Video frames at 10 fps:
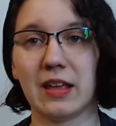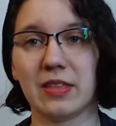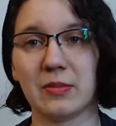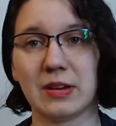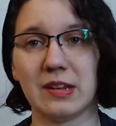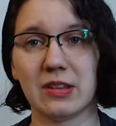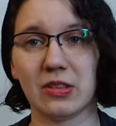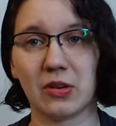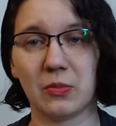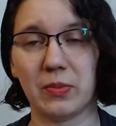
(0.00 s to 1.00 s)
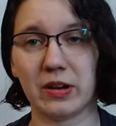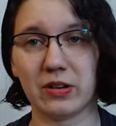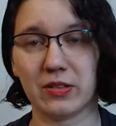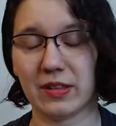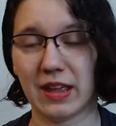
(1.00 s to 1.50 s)
think my teeth look
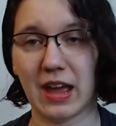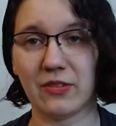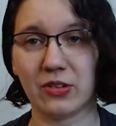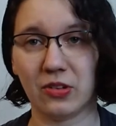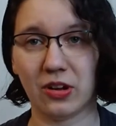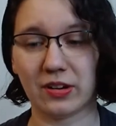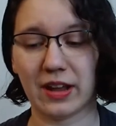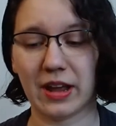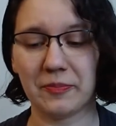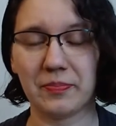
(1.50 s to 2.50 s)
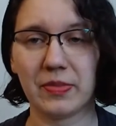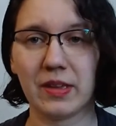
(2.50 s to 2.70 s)
better than they have in a long time.